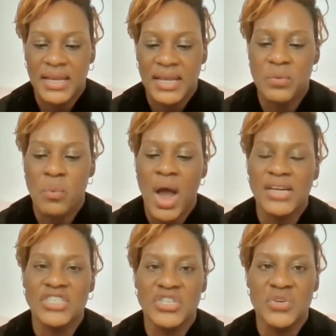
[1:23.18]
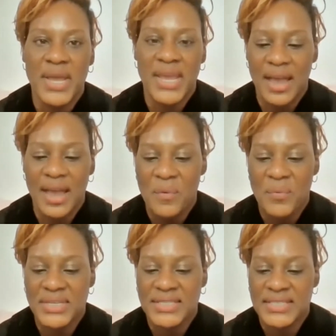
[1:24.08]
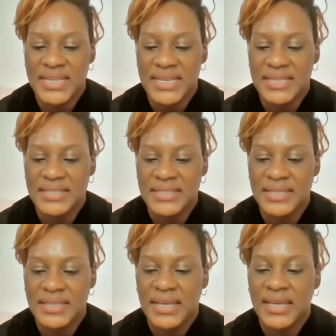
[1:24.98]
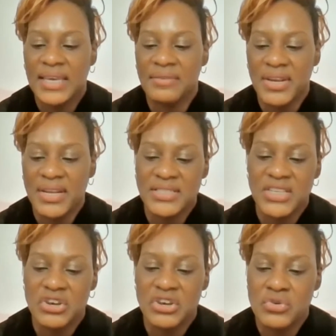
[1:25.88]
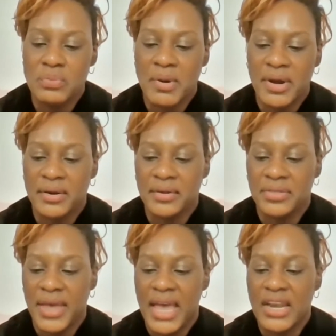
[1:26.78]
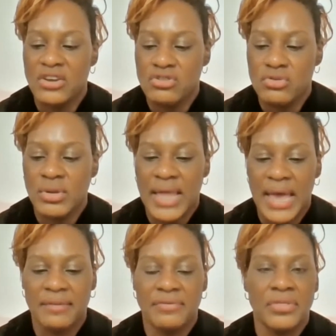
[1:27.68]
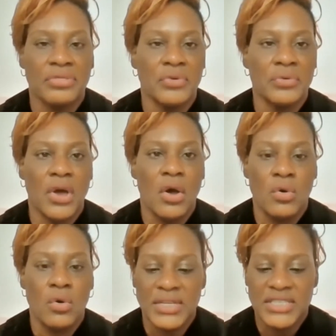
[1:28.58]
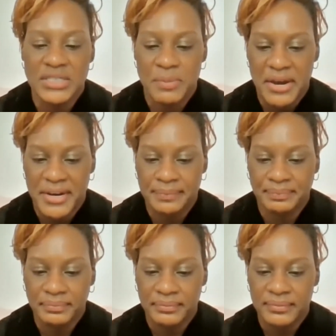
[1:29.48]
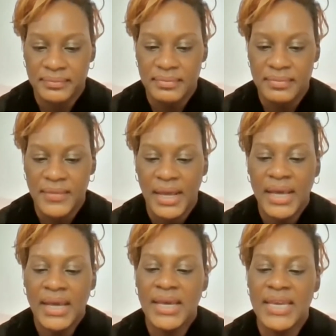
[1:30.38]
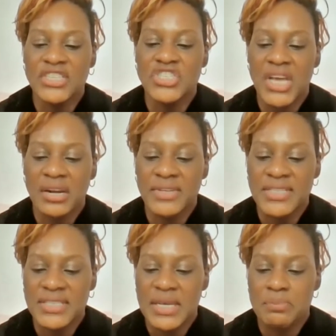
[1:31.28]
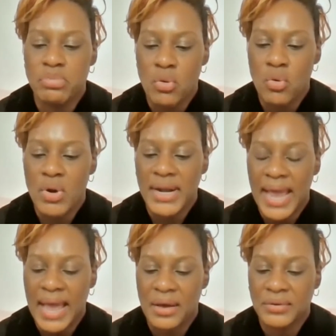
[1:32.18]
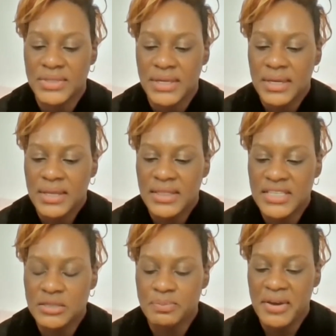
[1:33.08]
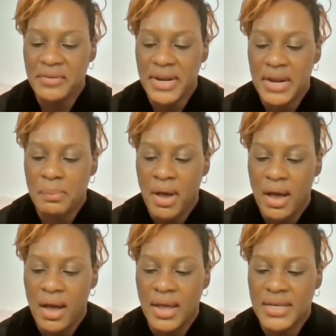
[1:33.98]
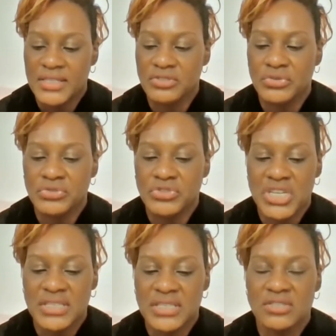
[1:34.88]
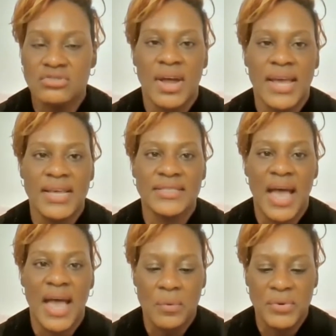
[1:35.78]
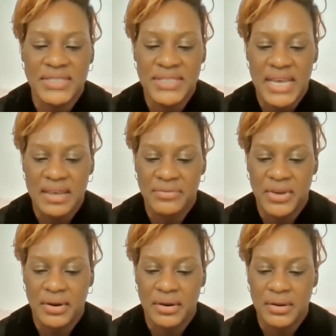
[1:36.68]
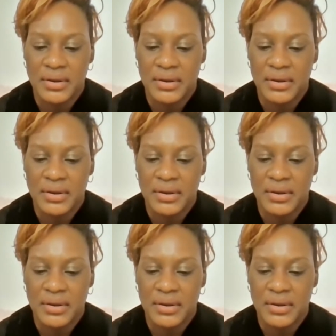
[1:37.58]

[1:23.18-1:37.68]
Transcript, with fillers: He washed away our sins, giving us a new birth and new life through the Holy Spirit. He generously poured out the Spirit upon us through Jesus Christ, our Savior.